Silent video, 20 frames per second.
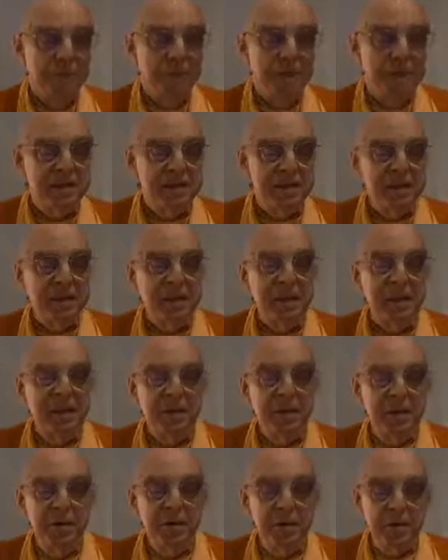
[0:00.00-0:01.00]
As stated
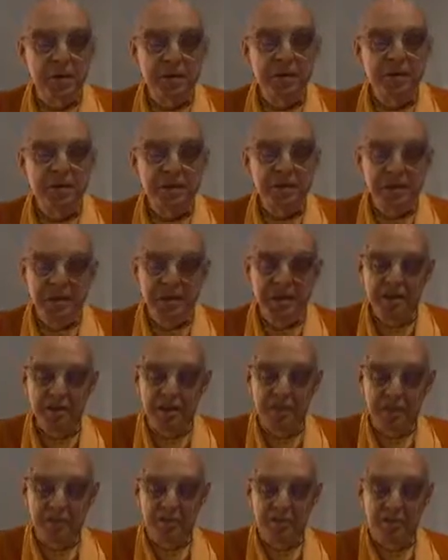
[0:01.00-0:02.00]
in the Bhagavad
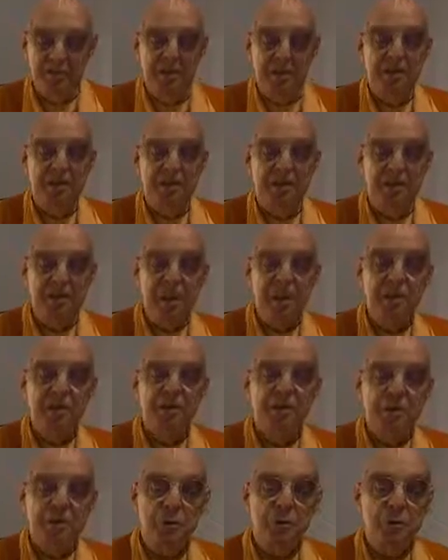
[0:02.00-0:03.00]
Gita
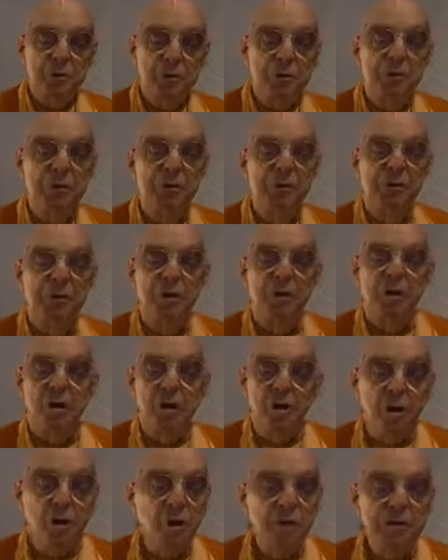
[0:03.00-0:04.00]
9.2,
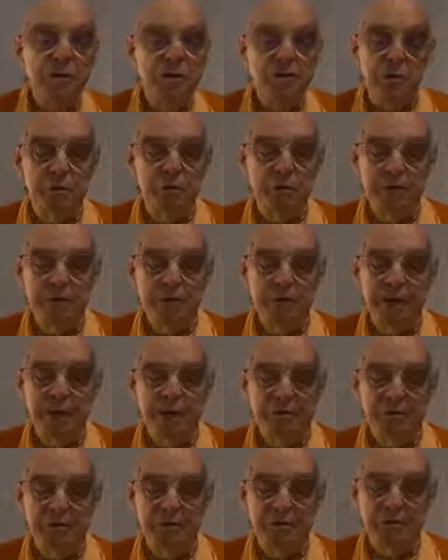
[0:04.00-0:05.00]
all devotional
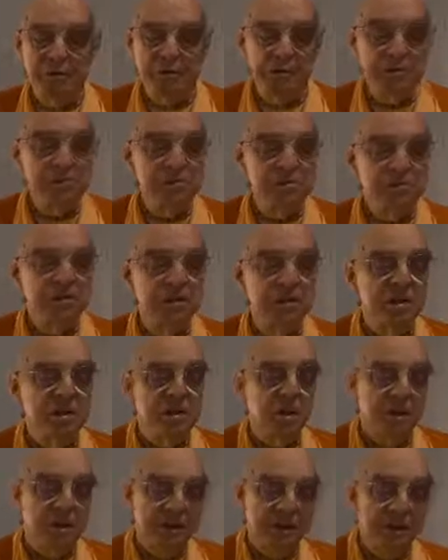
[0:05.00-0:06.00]
activities
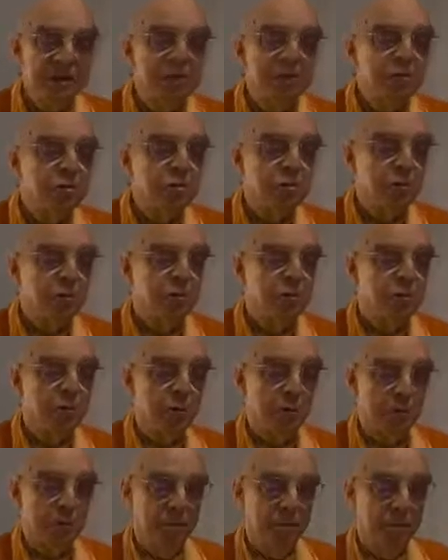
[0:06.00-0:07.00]
are easy to
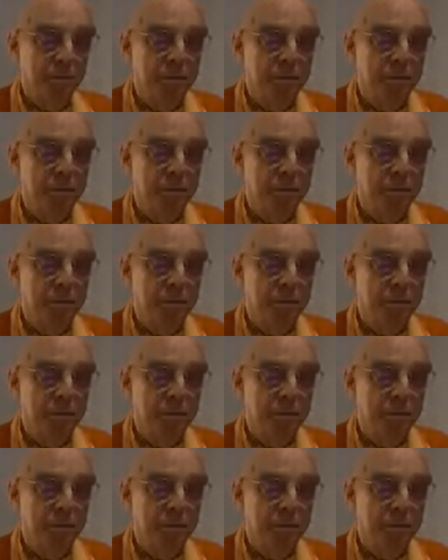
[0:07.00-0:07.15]
perform,